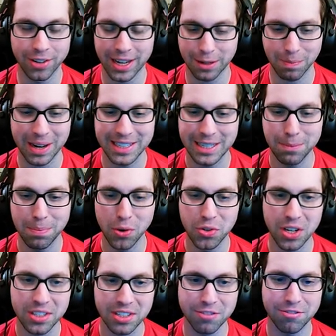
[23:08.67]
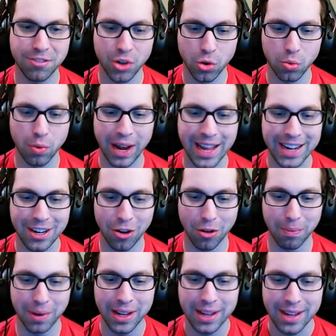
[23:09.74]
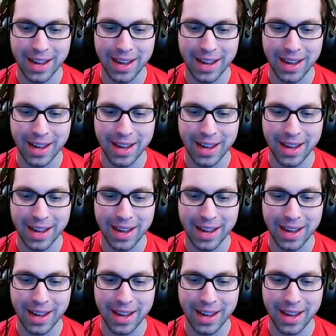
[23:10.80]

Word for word: Like my tempo doesn't feel random.